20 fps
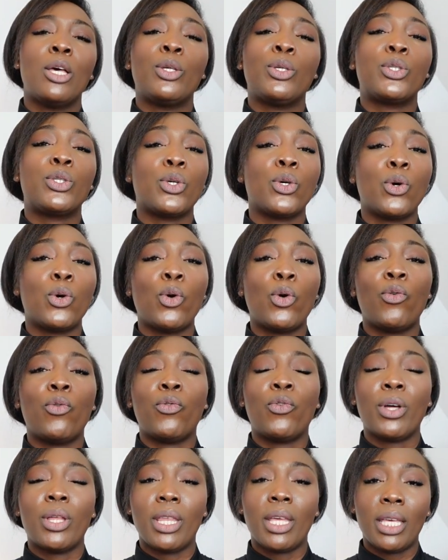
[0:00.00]
So
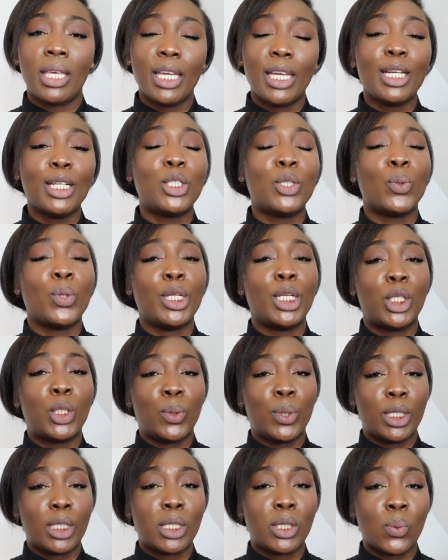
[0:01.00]
for the year
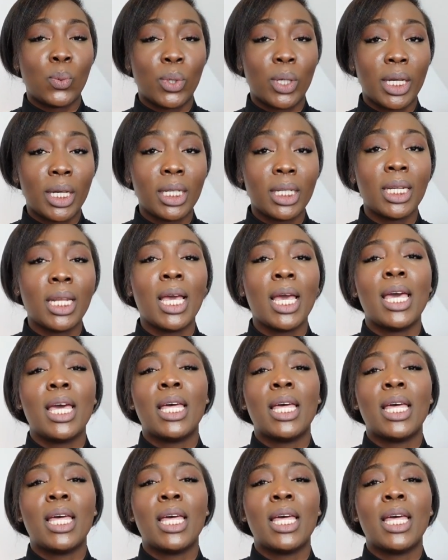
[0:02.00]
2021,